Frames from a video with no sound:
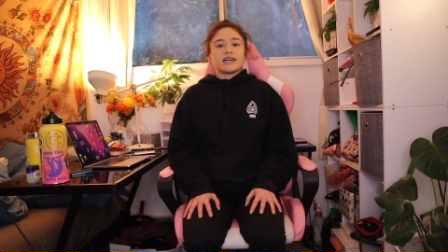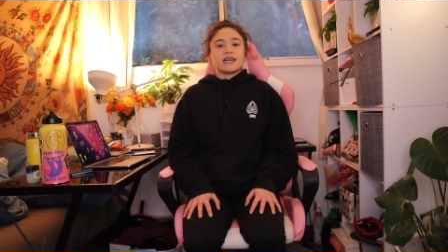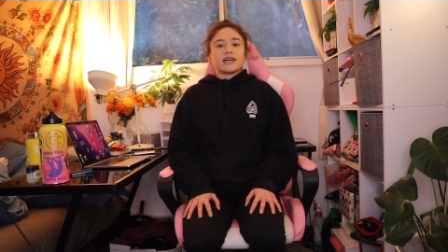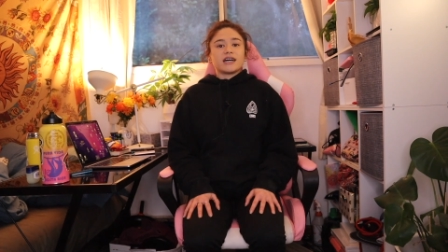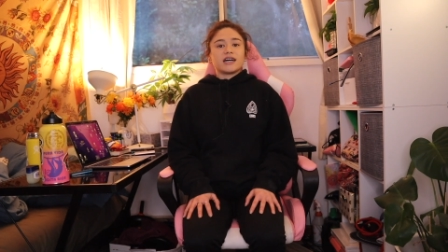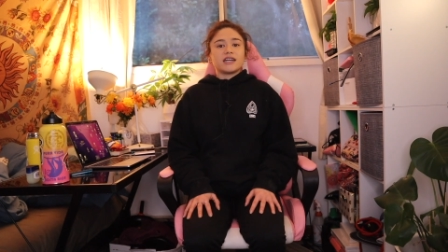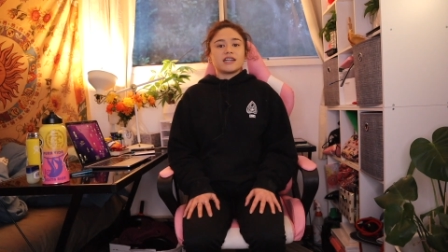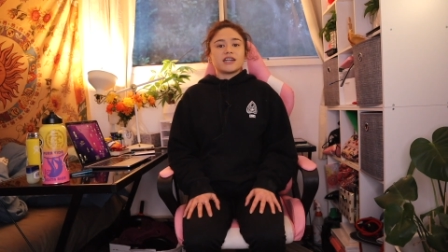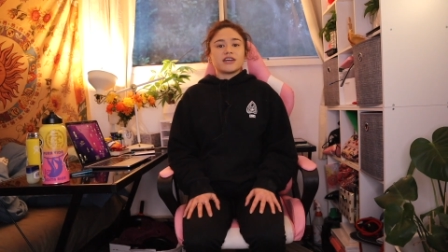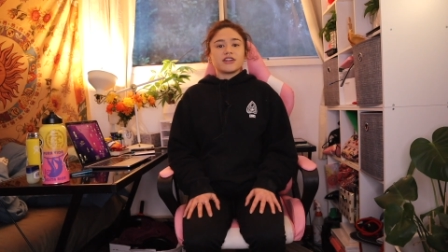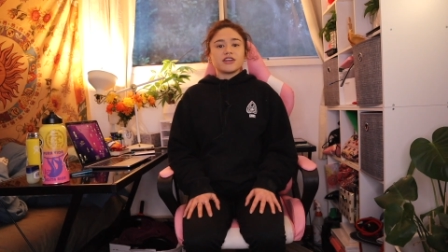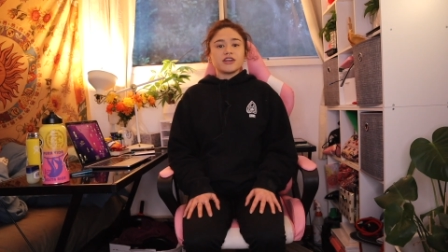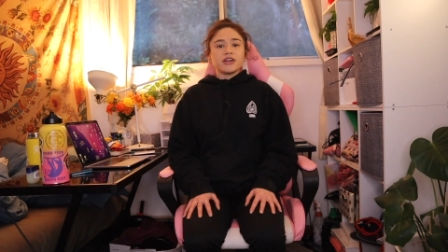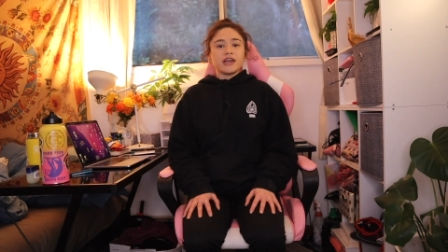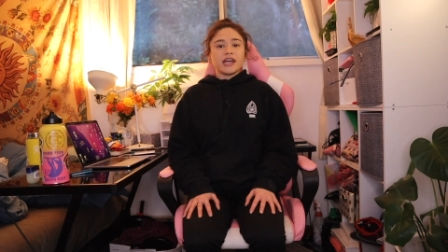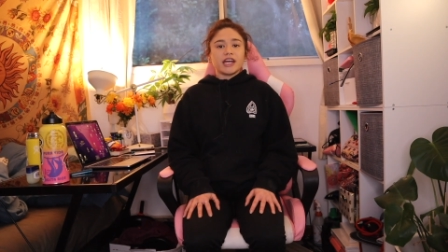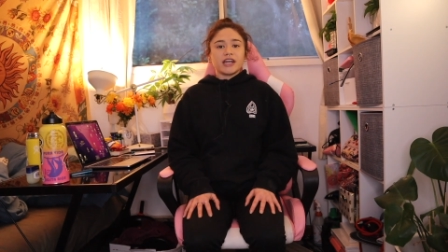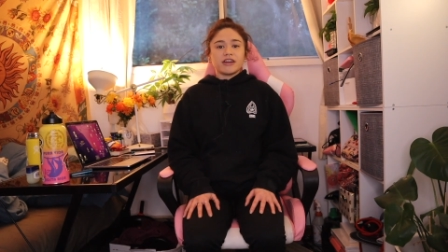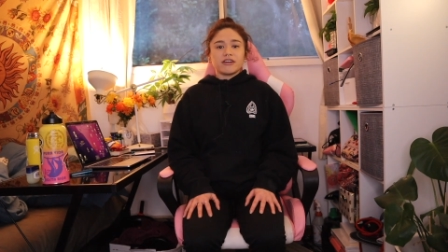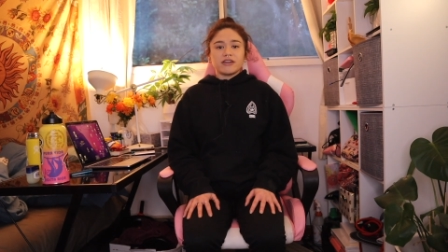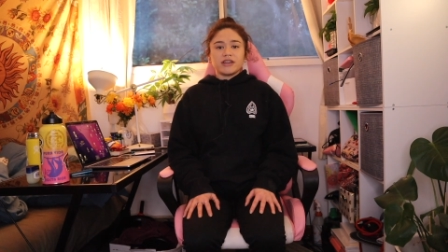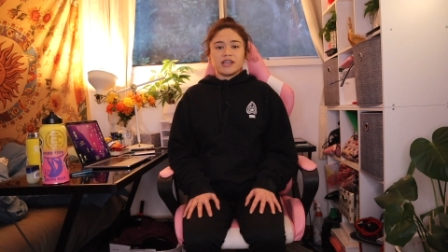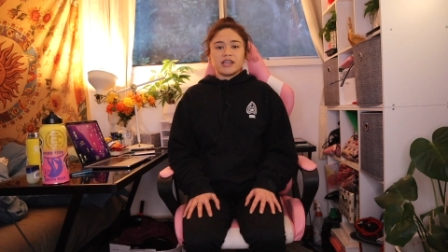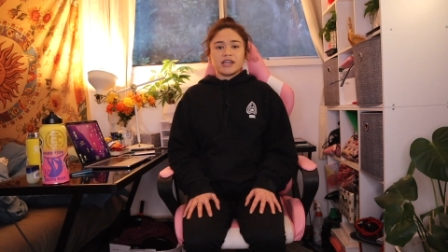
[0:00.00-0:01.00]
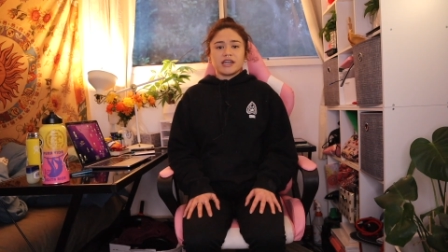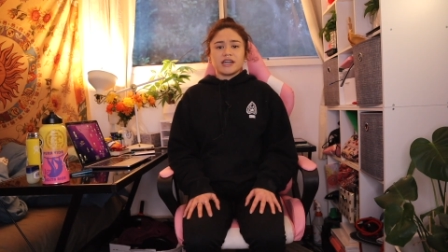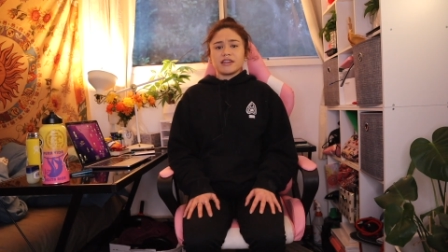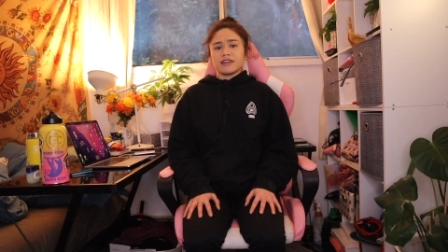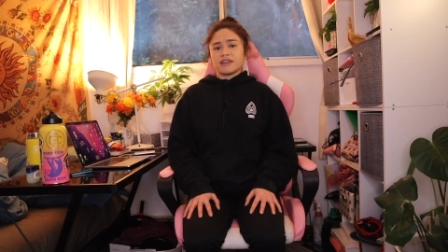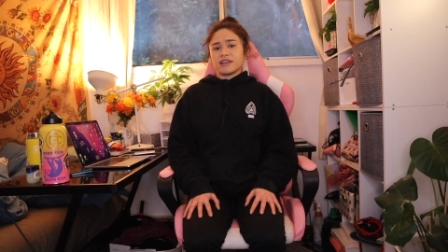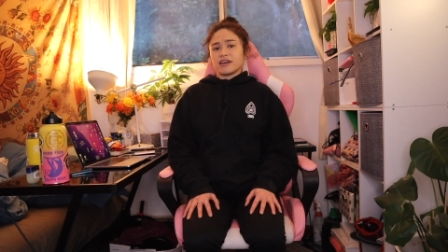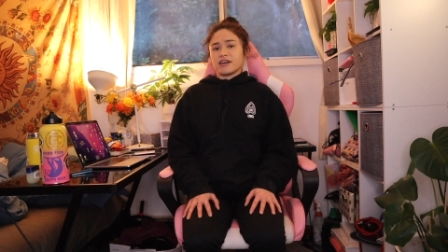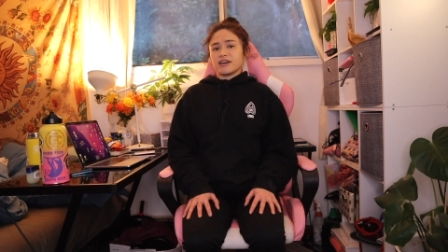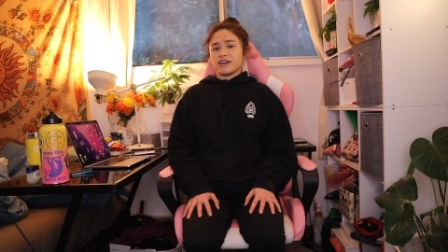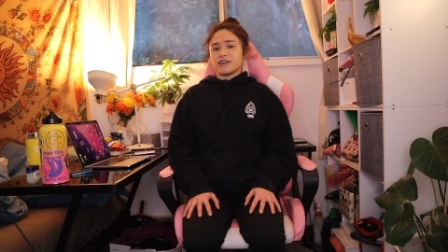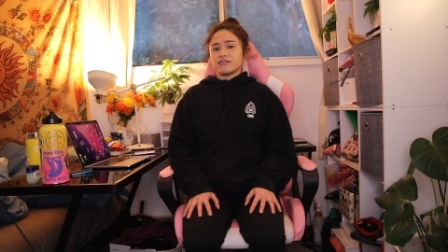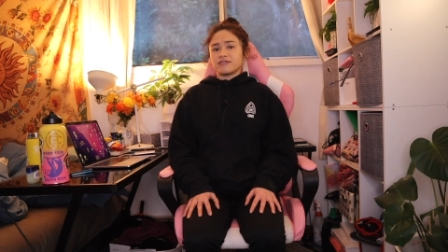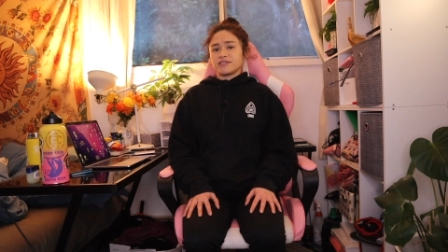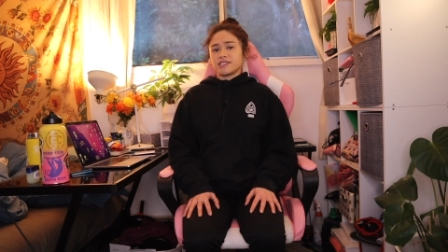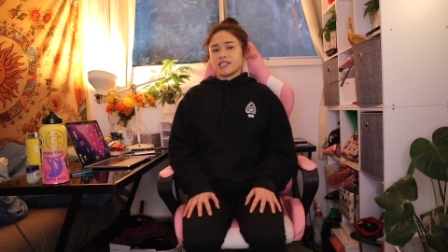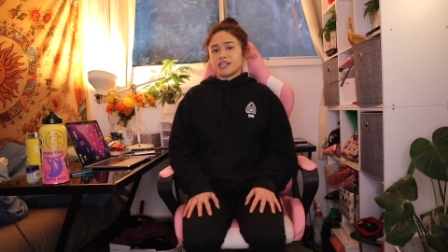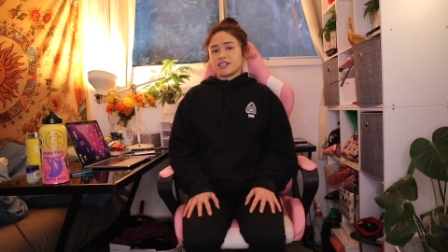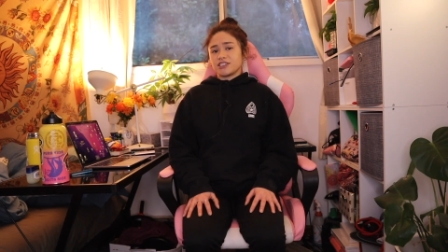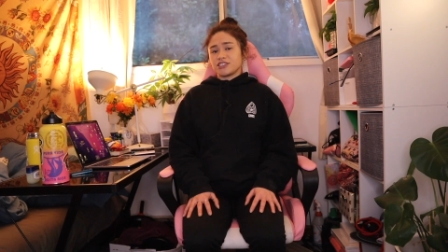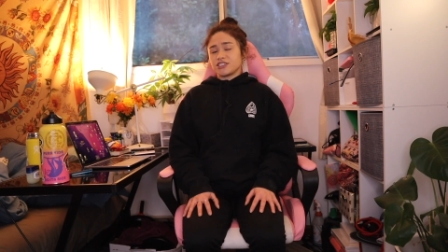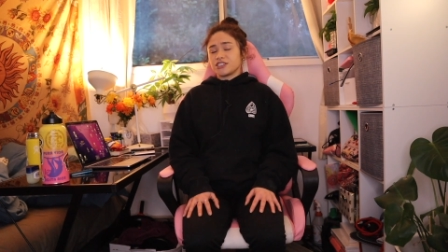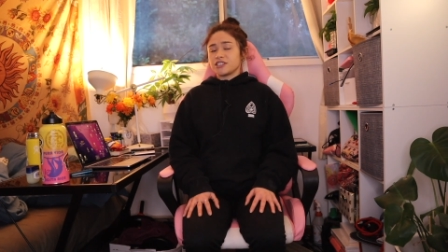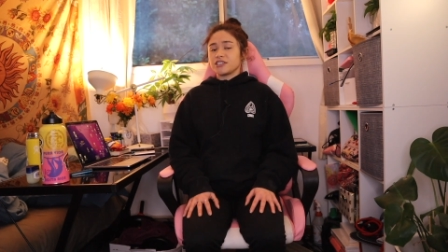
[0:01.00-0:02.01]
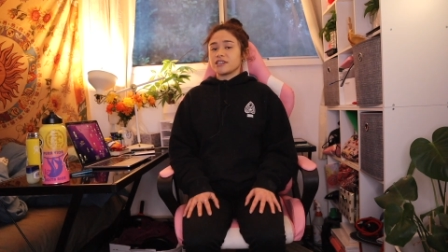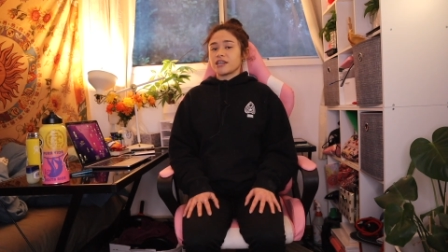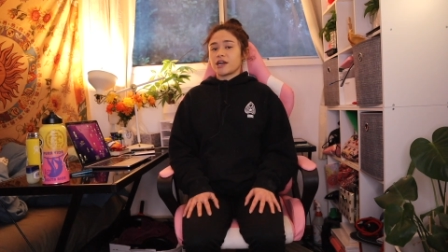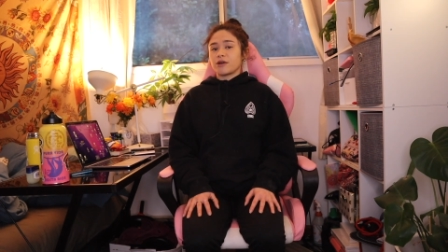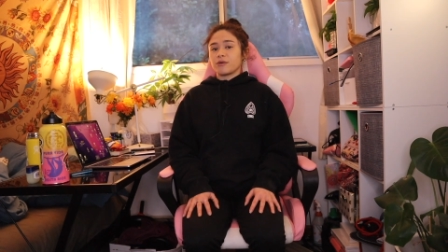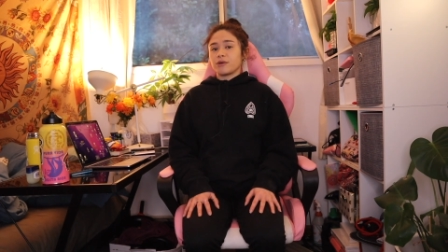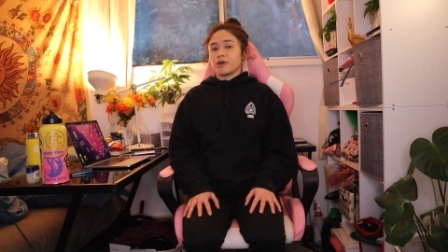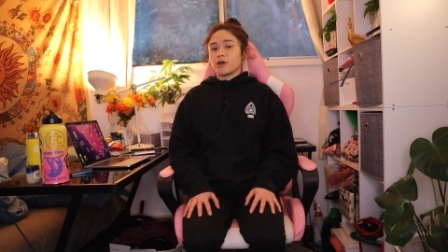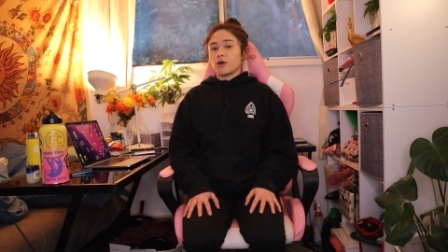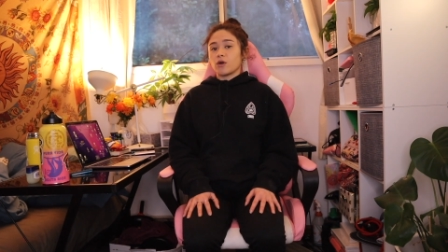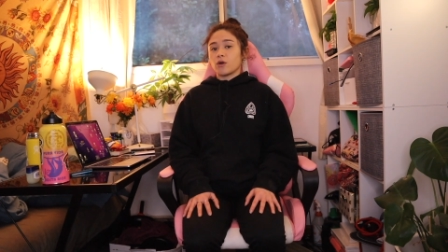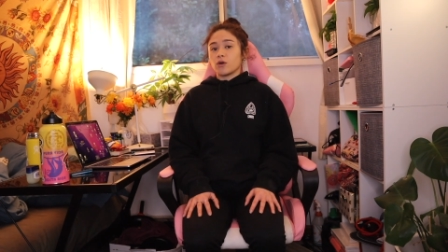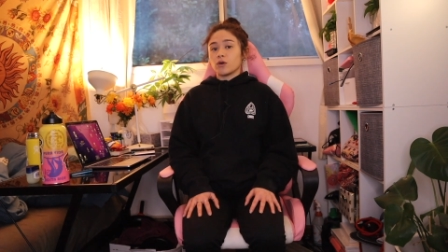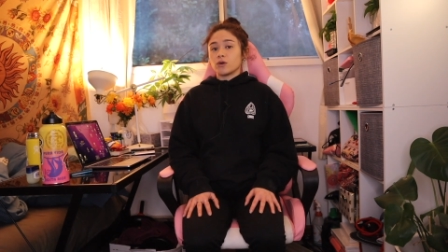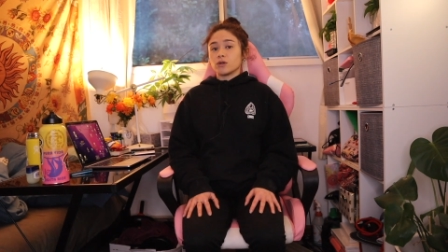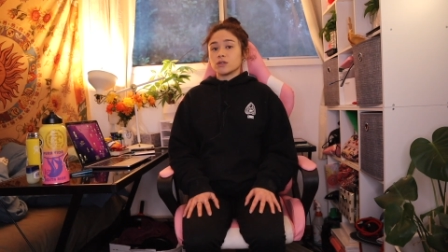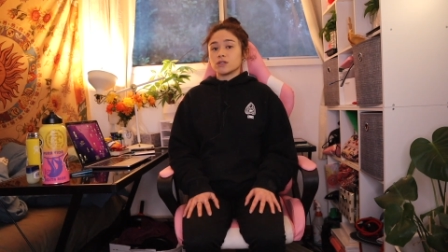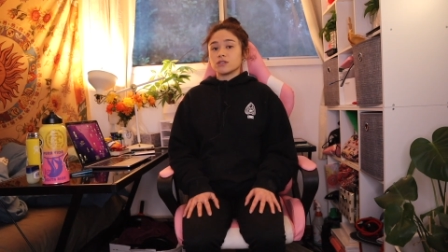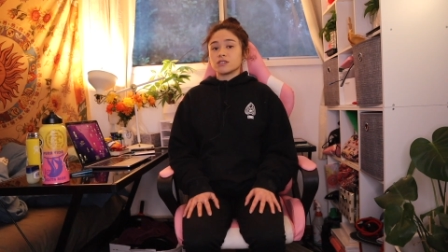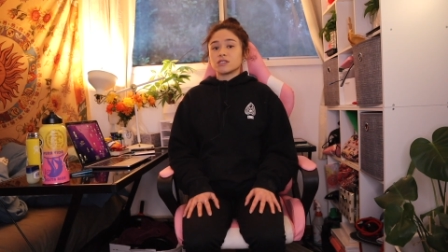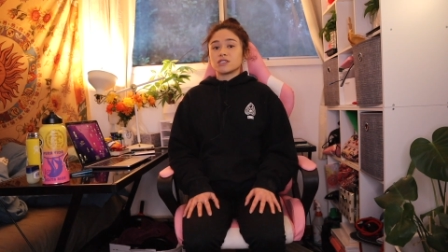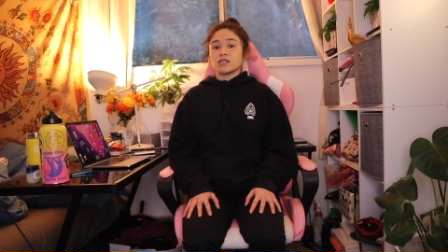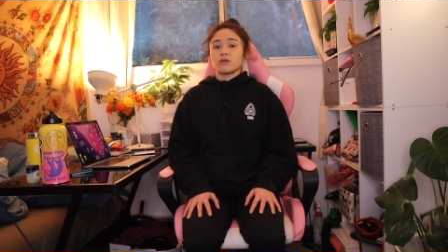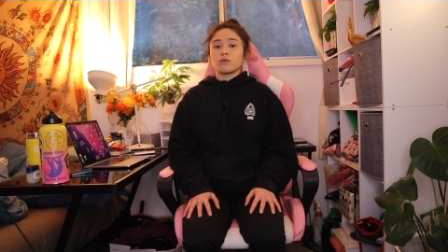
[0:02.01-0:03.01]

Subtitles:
another area of tension that we hold